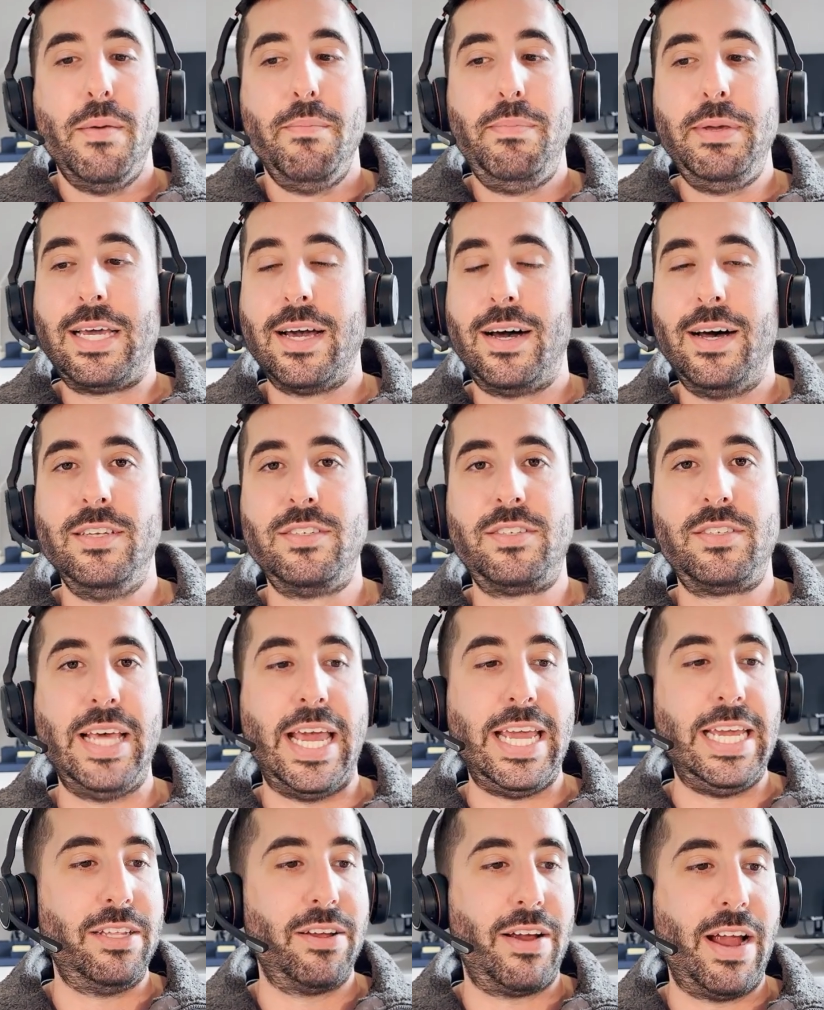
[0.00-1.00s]
because
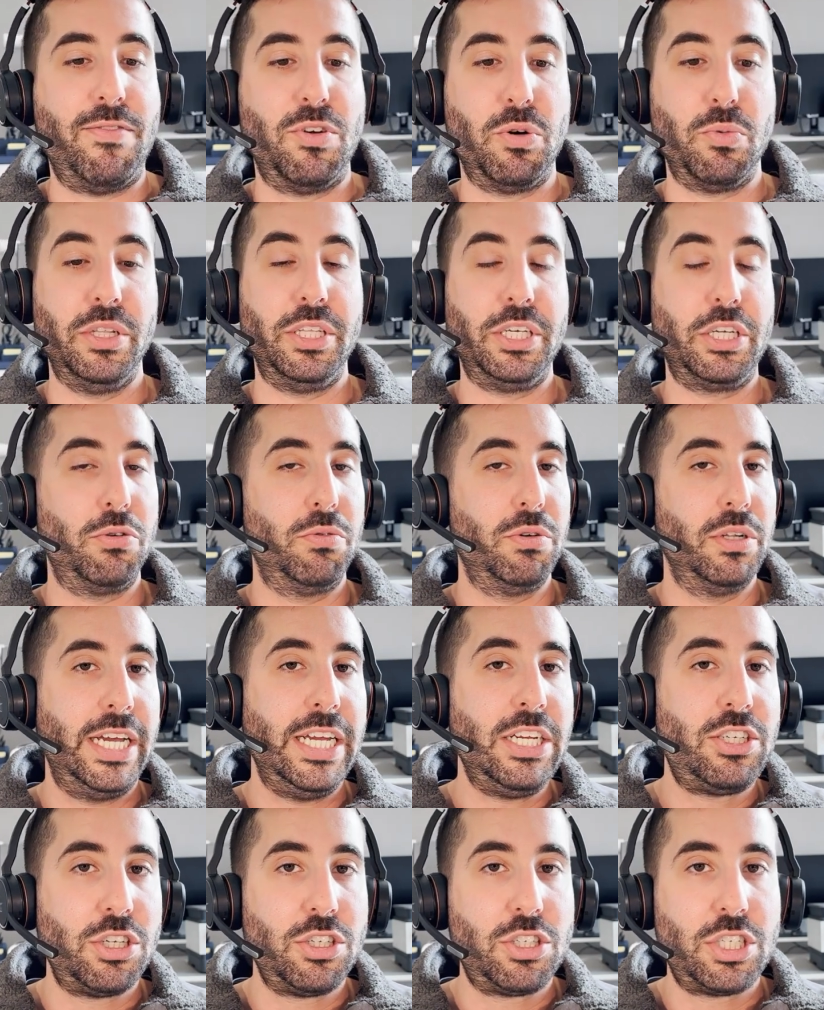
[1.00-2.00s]
they either have a really good
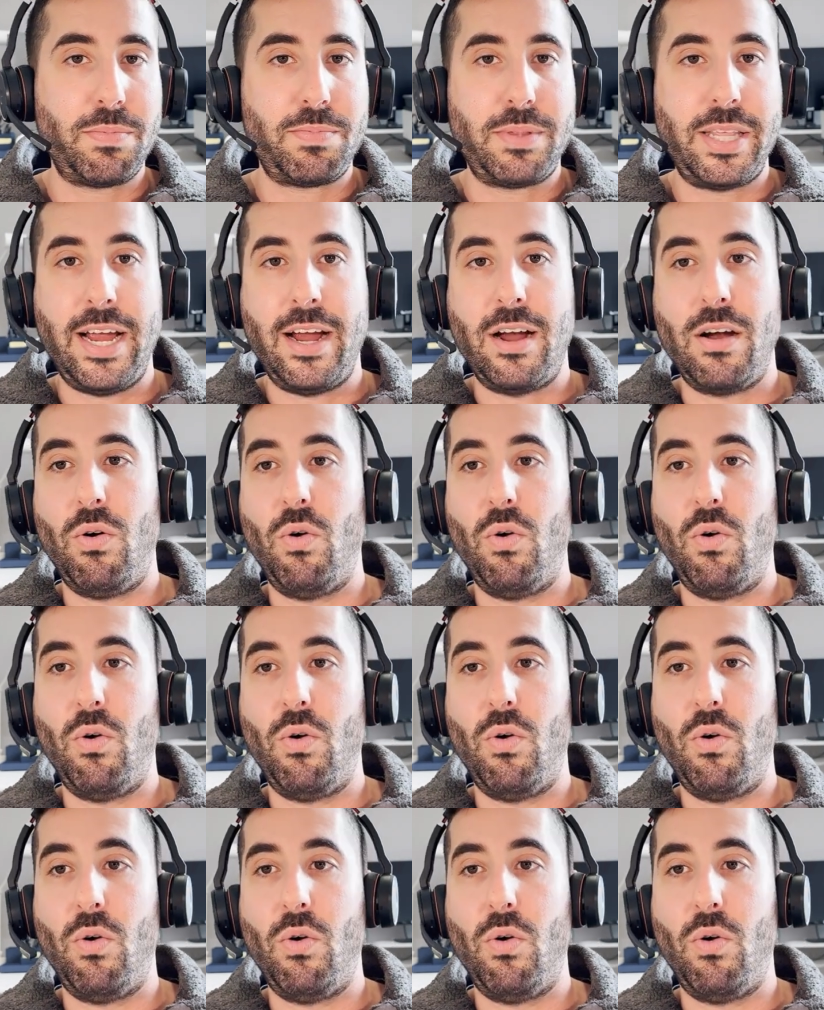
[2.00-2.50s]
relationship there